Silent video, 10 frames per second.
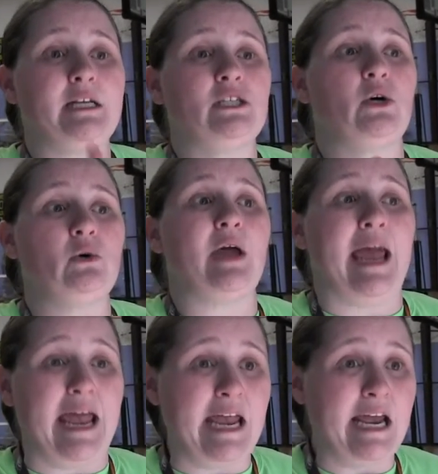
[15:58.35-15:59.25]
It's
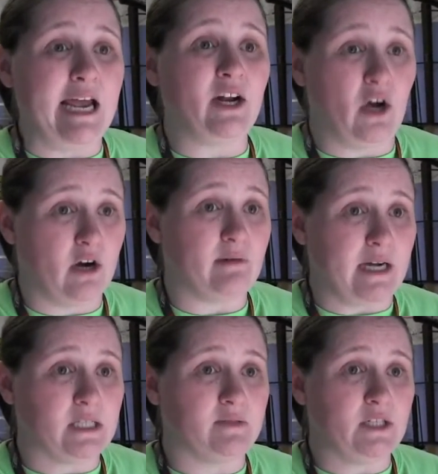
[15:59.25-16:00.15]
okay in our
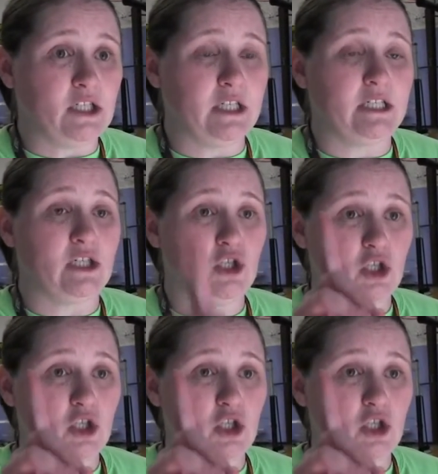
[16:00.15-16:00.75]
rec division to